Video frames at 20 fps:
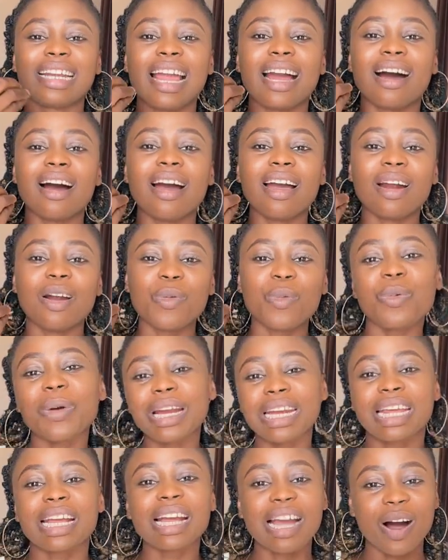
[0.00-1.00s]
a,
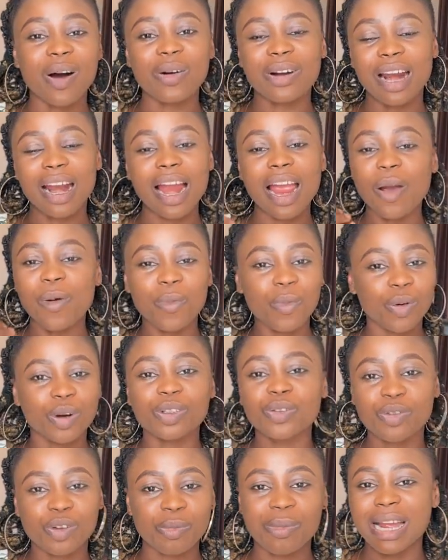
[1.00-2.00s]
wedding gown that I
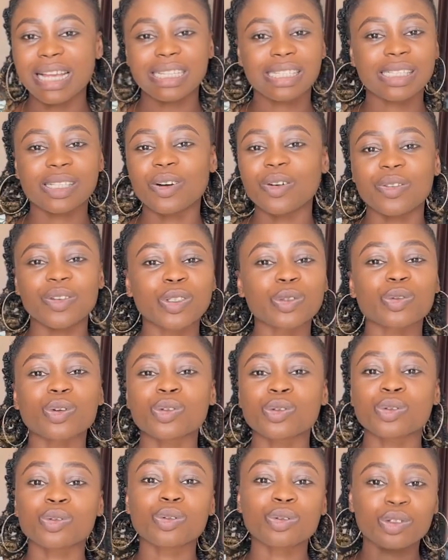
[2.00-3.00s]
want for myself. It
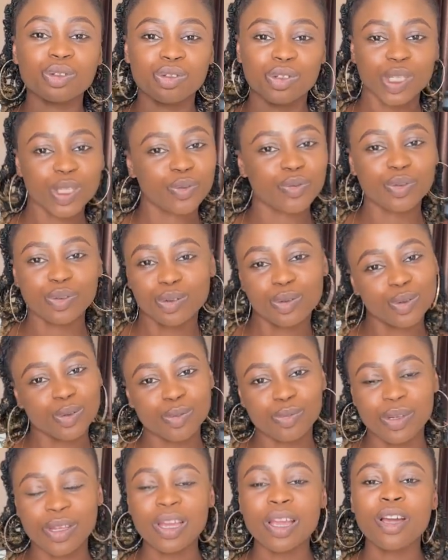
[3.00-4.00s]
was so stressful
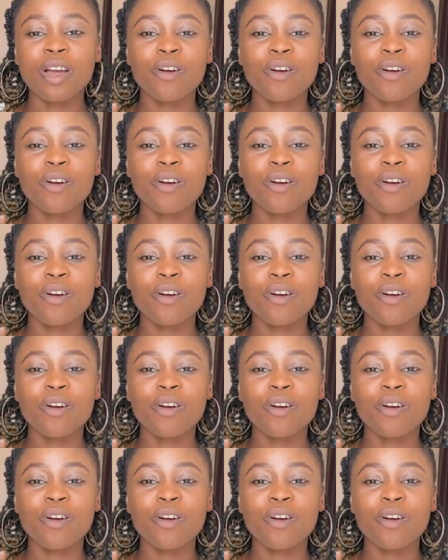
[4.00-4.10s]
to me,